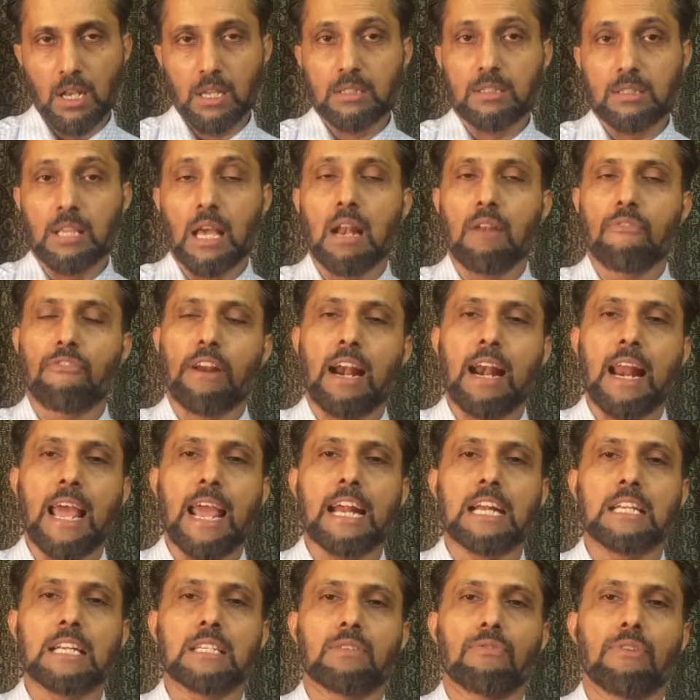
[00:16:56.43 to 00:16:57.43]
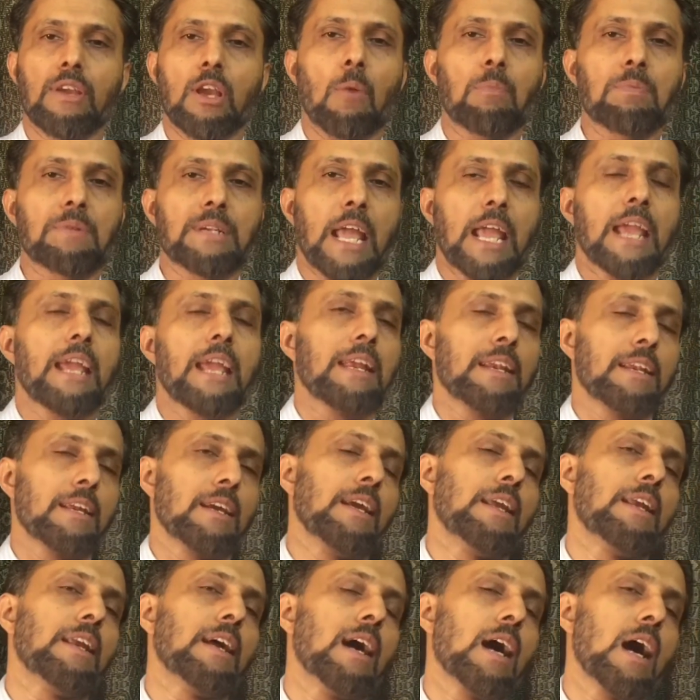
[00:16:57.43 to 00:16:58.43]
Self-reliance we obtained
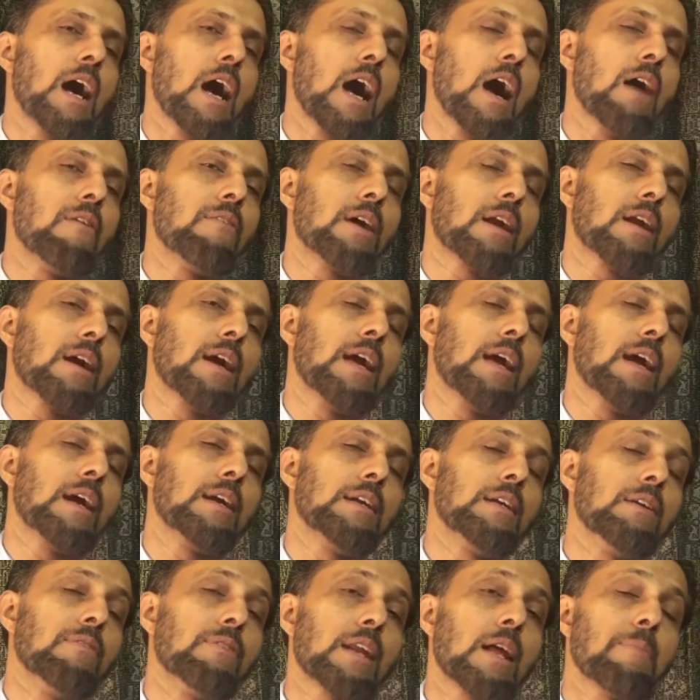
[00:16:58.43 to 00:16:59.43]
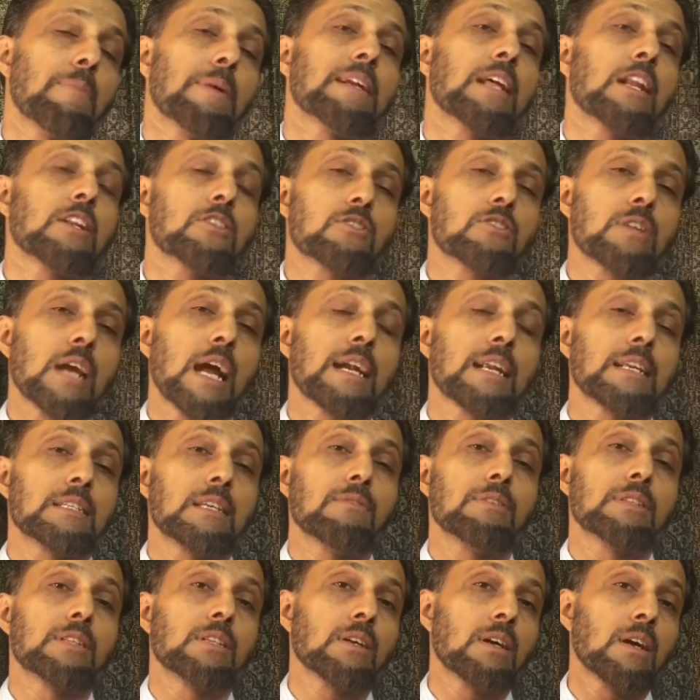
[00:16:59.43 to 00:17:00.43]
in our developmental
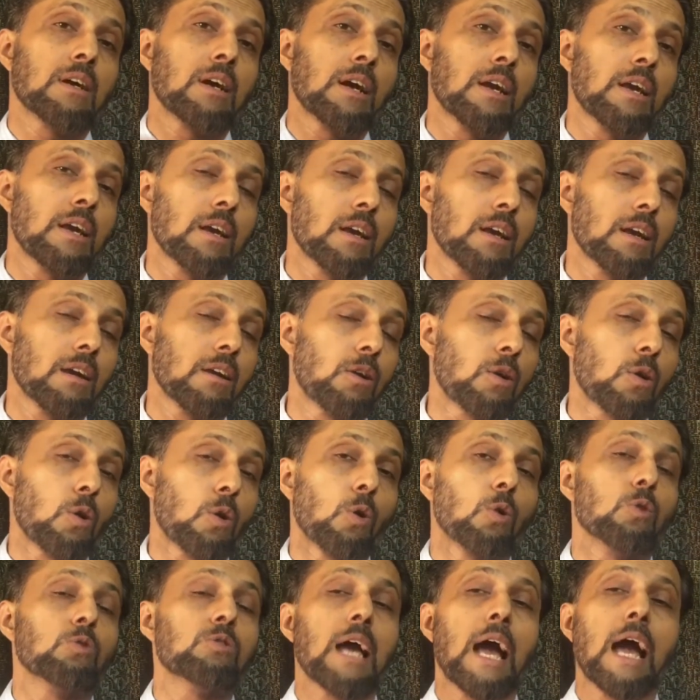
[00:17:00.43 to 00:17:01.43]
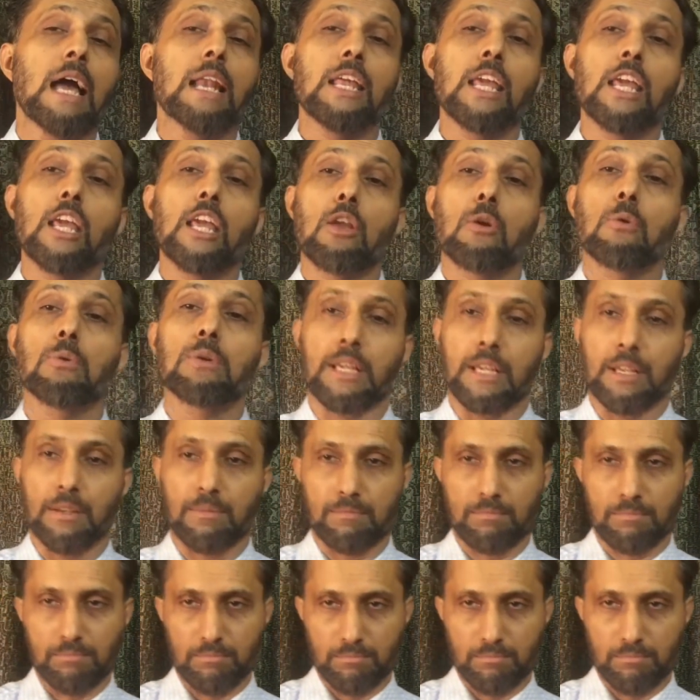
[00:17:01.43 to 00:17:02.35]
strategy with growth and equity.